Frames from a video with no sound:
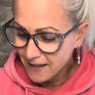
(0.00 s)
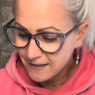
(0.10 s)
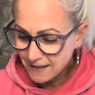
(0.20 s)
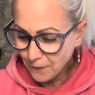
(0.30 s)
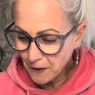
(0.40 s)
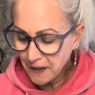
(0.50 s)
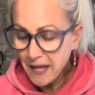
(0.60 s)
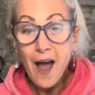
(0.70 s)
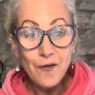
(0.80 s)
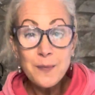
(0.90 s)
Definitely
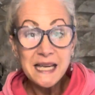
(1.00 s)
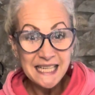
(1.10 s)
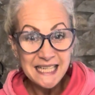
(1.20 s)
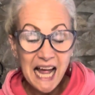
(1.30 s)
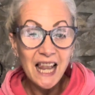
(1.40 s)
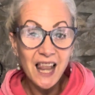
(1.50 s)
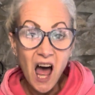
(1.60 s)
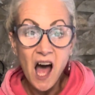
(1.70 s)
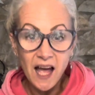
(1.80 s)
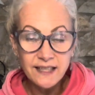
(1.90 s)
have been a
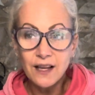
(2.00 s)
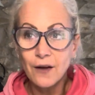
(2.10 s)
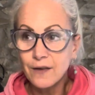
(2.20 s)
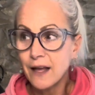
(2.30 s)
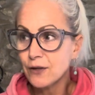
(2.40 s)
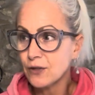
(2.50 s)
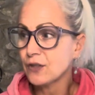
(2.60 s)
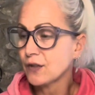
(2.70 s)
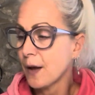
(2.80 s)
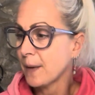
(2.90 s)
lot of
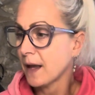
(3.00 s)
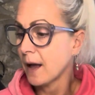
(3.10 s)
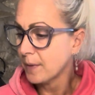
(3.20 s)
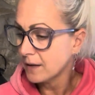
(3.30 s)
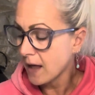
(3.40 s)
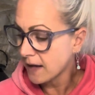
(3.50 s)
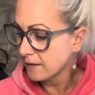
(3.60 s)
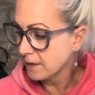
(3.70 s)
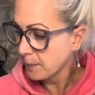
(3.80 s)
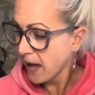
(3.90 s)
energies coming up, a lot
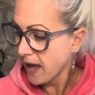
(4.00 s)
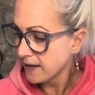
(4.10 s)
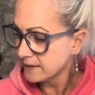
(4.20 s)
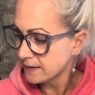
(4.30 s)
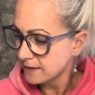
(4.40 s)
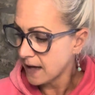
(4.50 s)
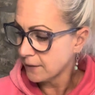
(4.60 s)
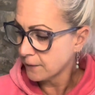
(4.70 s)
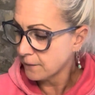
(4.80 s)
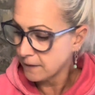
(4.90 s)
of the past, a lot
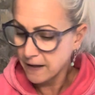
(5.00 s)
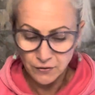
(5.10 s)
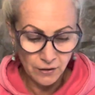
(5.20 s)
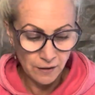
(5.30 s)
of reflection,